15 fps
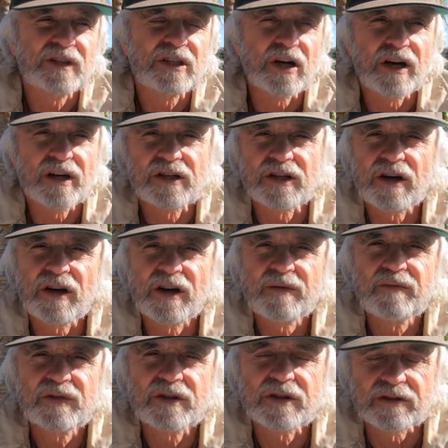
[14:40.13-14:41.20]
tide
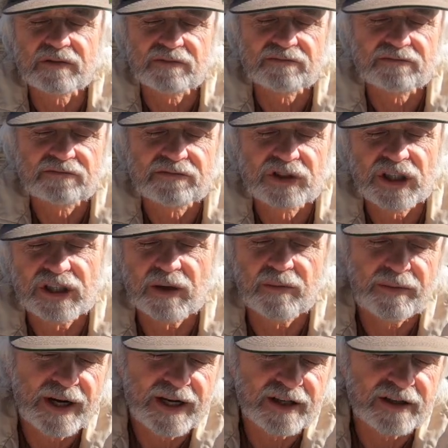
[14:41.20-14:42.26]
times and check the
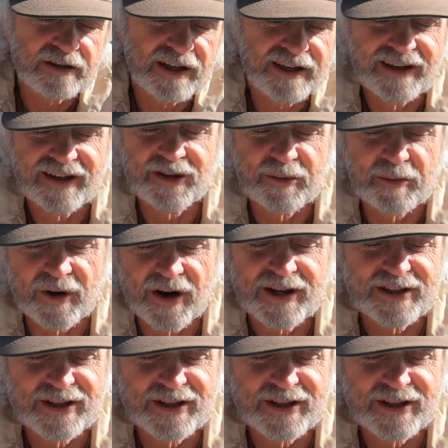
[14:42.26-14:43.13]
bait the bite